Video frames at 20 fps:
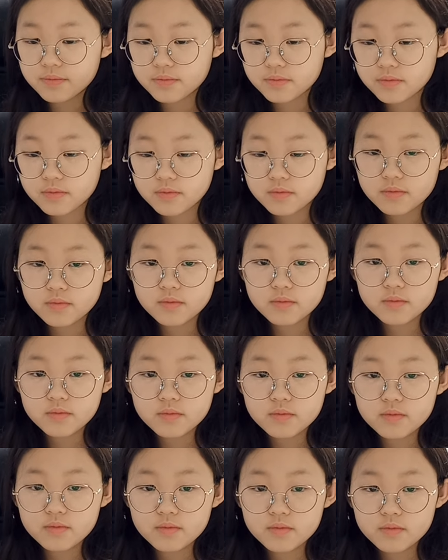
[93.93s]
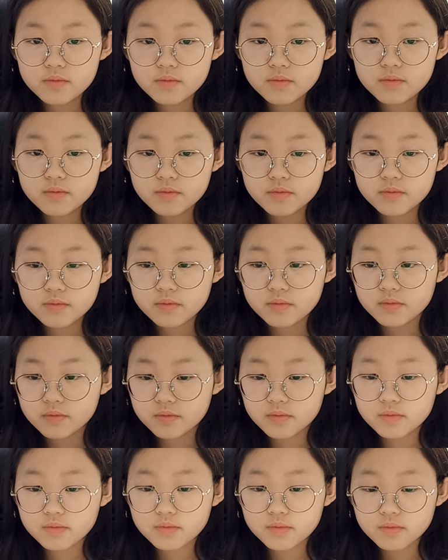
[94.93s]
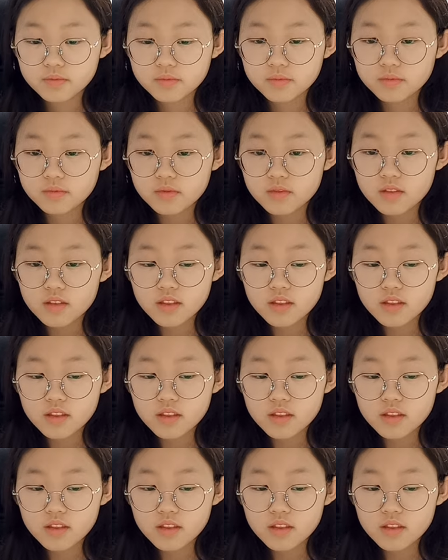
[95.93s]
Nobody speaks.